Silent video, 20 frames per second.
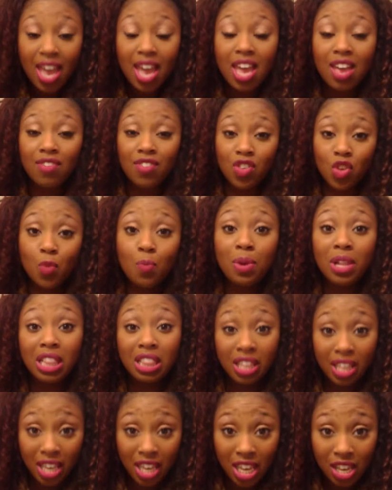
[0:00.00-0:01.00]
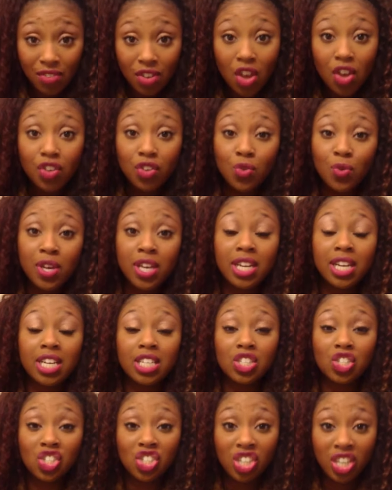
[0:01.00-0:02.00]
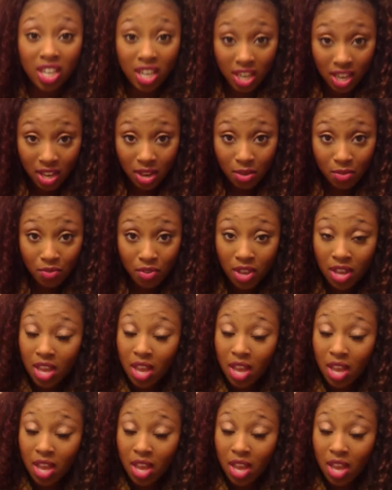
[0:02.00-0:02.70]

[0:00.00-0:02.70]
If you believe, you can achieve.